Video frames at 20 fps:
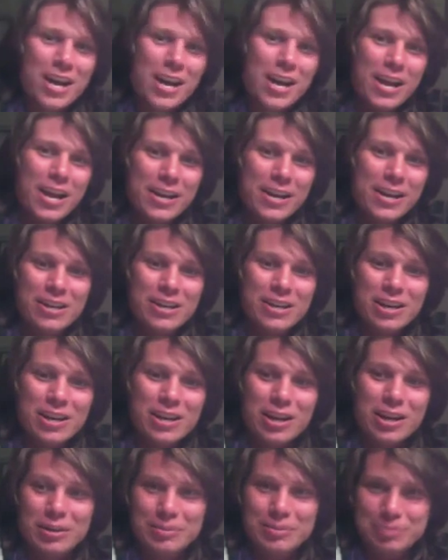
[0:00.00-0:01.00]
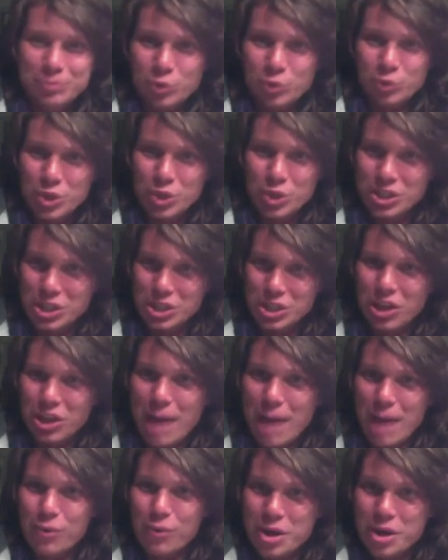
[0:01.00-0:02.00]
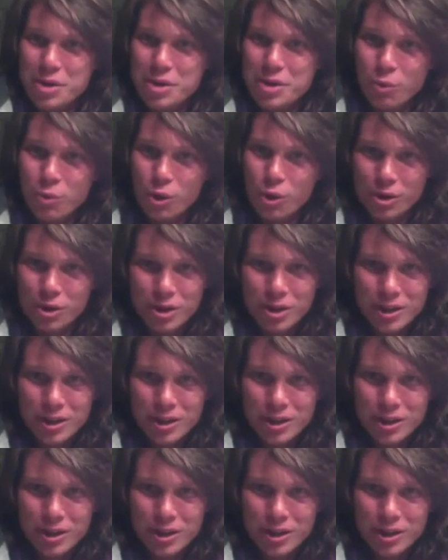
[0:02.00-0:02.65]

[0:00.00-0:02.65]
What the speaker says: and we can collaborate more.